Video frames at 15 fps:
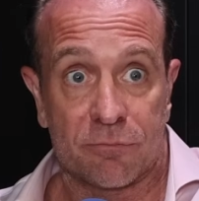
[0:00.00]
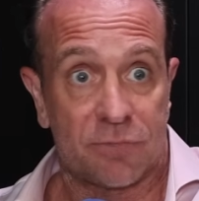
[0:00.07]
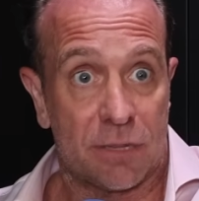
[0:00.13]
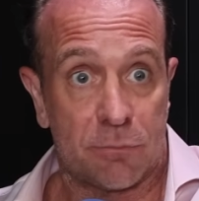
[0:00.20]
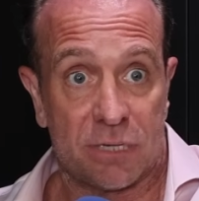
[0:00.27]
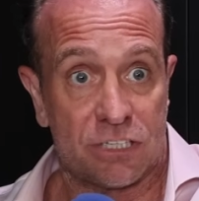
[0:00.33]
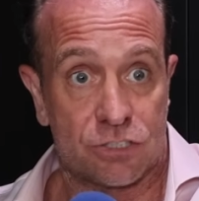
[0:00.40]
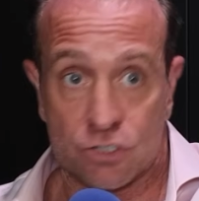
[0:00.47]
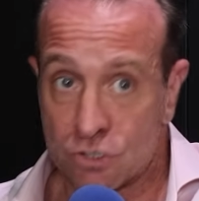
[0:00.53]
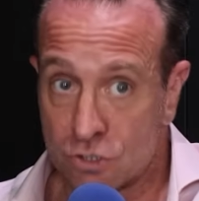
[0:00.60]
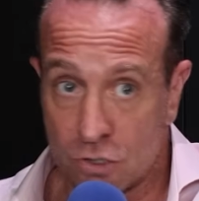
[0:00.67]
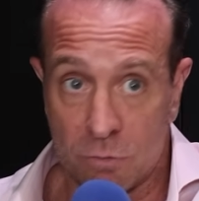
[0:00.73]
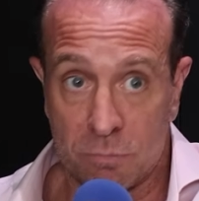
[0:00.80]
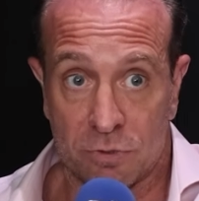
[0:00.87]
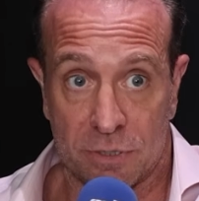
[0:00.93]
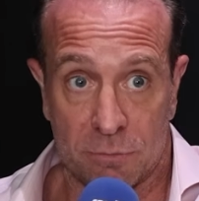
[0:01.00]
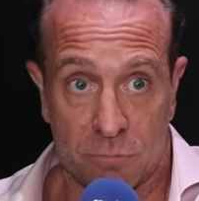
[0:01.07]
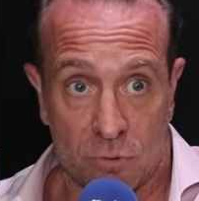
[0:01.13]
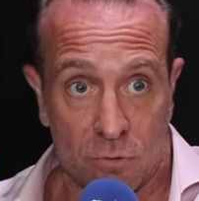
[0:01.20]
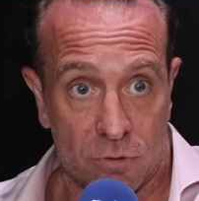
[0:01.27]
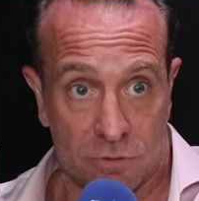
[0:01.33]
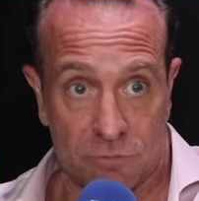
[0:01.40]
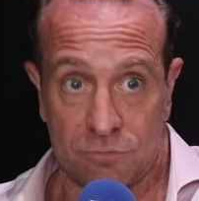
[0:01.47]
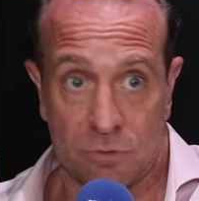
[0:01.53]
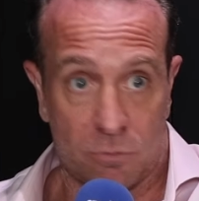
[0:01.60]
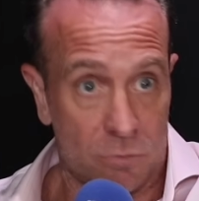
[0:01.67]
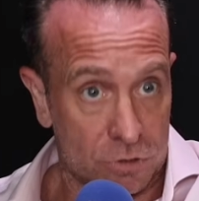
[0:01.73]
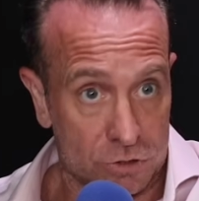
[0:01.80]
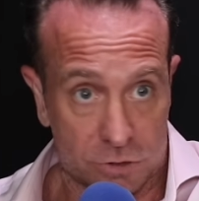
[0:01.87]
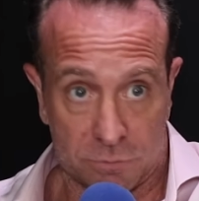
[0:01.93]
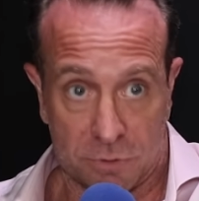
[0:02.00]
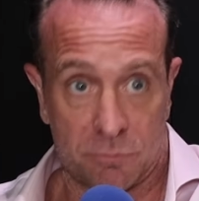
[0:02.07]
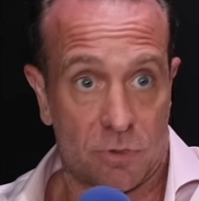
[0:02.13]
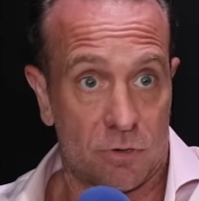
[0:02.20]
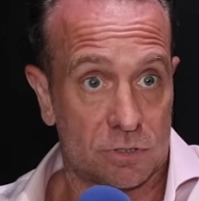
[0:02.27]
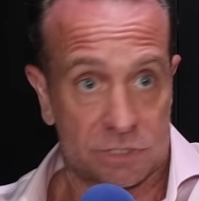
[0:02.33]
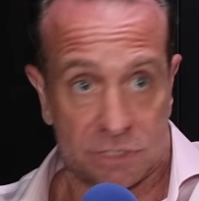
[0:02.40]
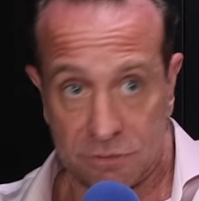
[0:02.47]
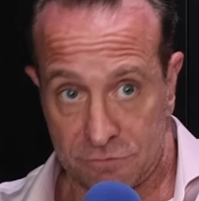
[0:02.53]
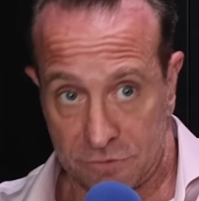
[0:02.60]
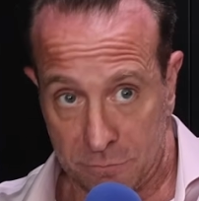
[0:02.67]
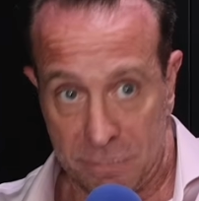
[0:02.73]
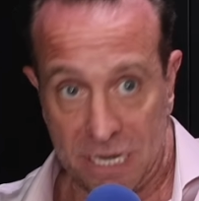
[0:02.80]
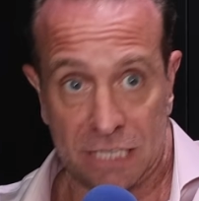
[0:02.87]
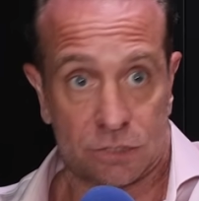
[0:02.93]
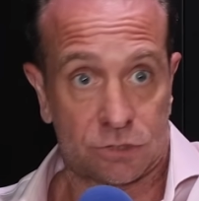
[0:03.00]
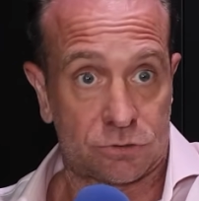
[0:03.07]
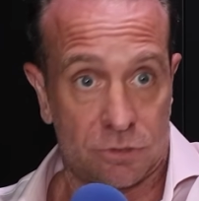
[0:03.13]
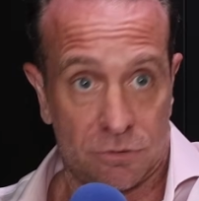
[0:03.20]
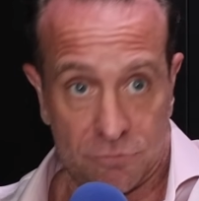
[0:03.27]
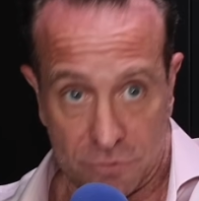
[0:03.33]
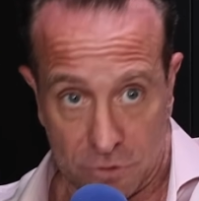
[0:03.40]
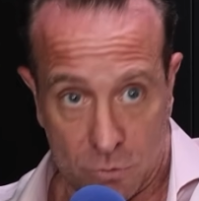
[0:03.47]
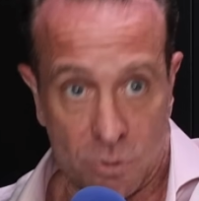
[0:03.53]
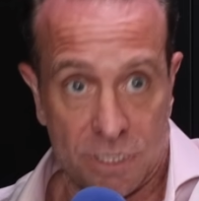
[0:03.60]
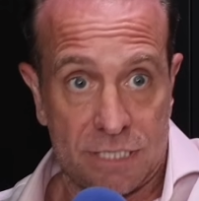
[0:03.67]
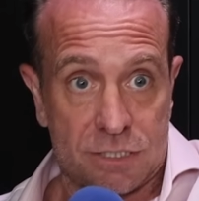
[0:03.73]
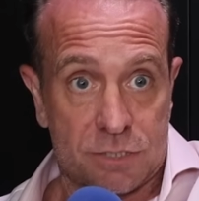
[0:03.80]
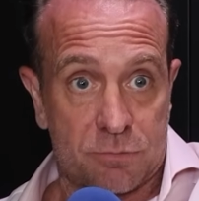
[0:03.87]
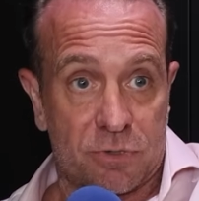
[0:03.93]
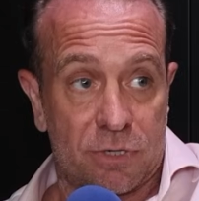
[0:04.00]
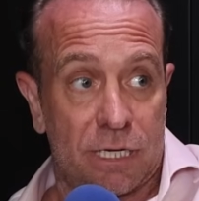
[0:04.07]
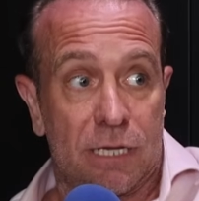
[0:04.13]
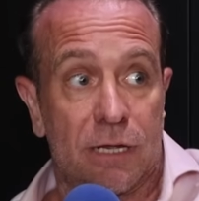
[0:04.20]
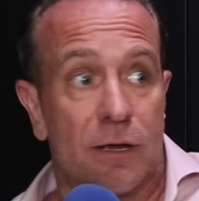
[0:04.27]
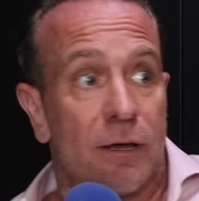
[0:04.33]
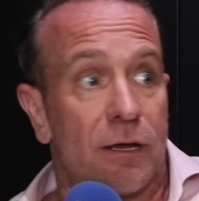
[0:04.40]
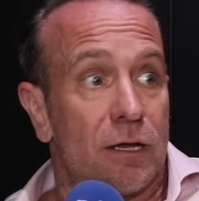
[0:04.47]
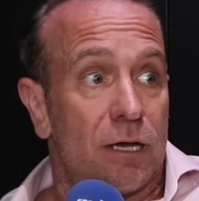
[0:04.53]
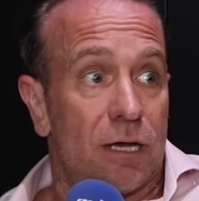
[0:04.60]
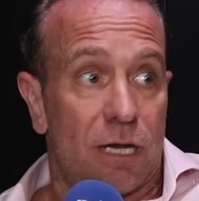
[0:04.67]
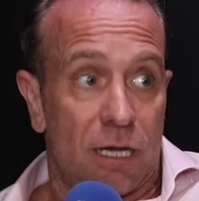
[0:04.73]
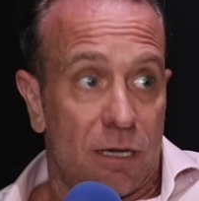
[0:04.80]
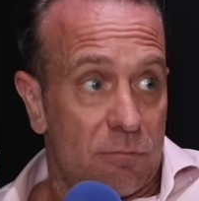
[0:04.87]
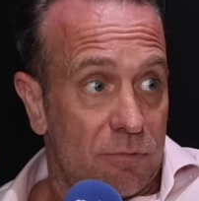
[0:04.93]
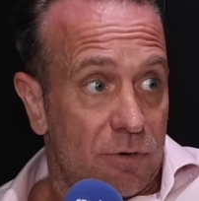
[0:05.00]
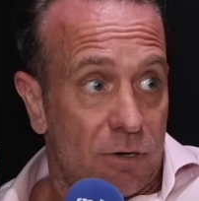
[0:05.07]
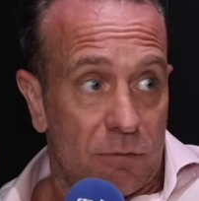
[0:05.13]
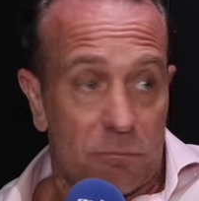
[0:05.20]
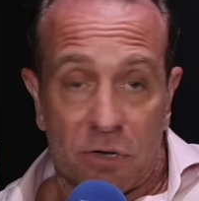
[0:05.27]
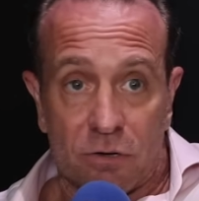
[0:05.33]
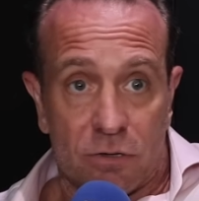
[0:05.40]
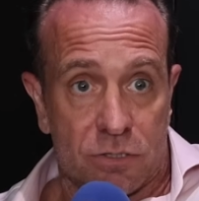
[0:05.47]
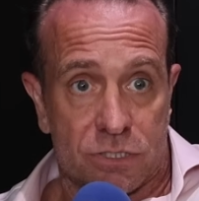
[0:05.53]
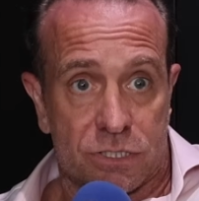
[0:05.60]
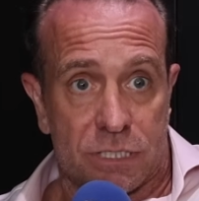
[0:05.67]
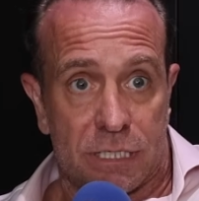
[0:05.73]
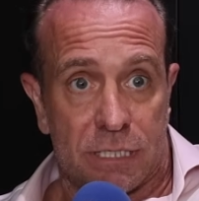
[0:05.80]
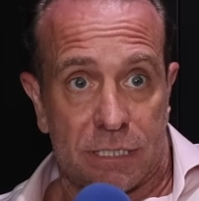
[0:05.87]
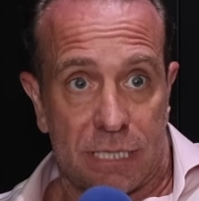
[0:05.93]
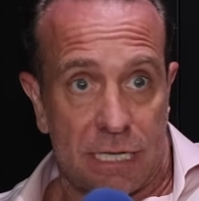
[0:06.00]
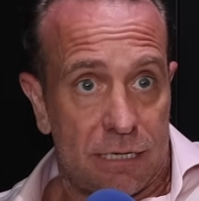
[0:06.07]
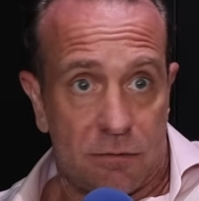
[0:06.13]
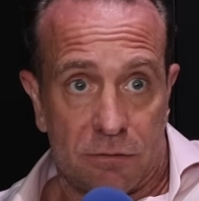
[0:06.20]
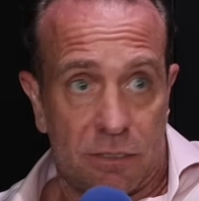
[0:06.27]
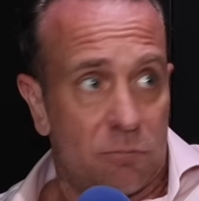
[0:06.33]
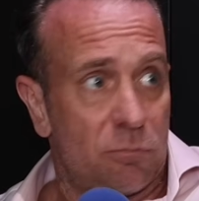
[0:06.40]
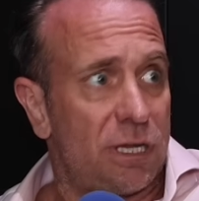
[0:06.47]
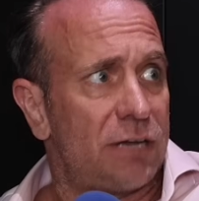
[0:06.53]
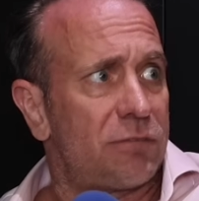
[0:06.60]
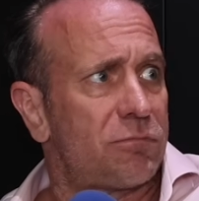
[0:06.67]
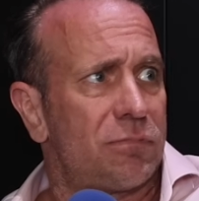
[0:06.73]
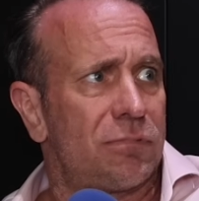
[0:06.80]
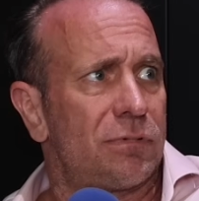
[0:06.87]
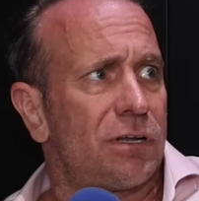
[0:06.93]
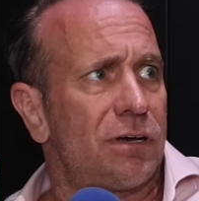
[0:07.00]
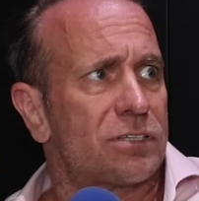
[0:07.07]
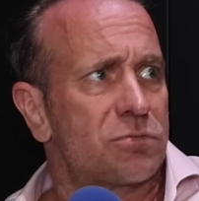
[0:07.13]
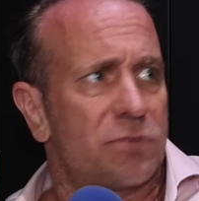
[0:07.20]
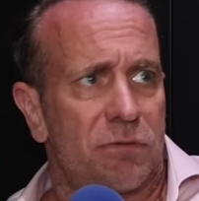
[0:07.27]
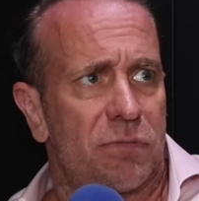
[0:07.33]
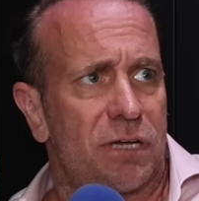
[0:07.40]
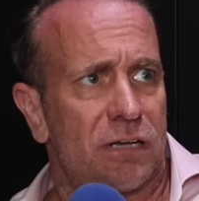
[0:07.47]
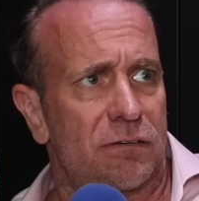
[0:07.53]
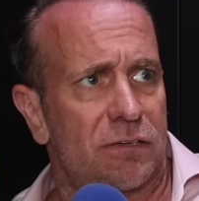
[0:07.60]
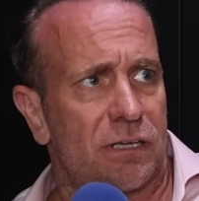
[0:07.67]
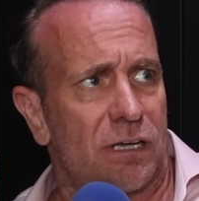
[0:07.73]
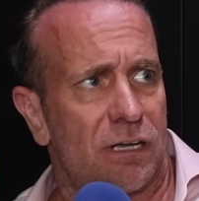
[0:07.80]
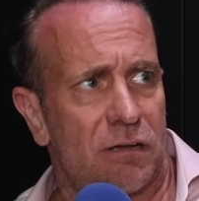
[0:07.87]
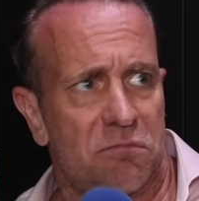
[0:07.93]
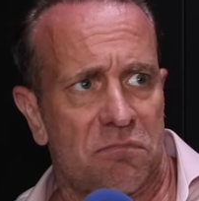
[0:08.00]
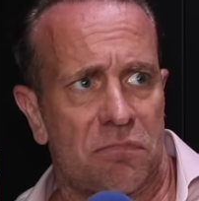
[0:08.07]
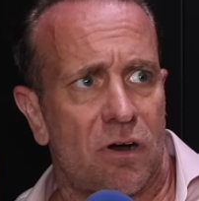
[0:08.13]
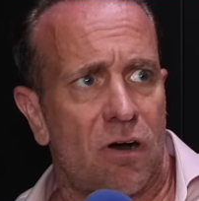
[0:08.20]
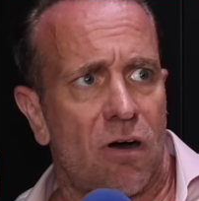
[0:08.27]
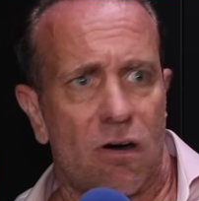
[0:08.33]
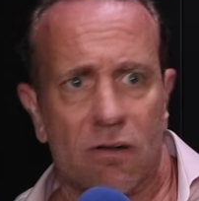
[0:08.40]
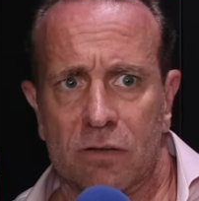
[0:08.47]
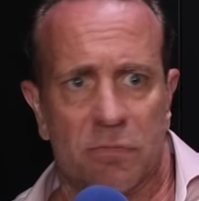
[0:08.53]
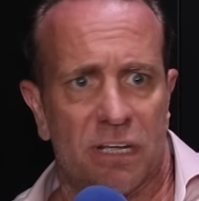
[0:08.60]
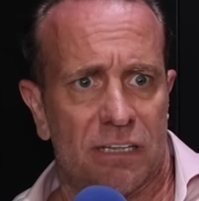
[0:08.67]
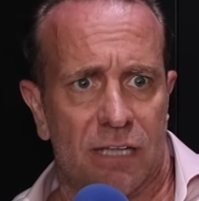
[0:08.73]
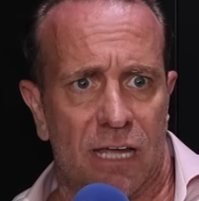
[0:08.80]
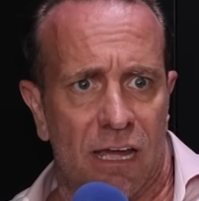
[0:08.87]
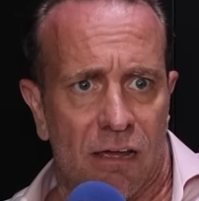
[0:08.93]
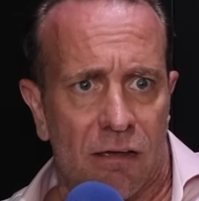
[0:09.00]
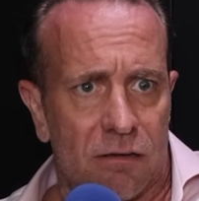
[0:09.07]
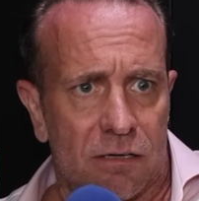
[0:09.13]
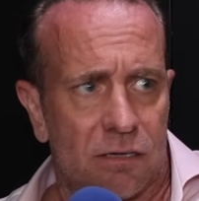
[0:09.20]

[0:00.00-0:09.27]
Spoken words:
They've been super important for Wasserman Boxing, for Matchroom, for Queensberry. Because we had last week we had Harlem in there.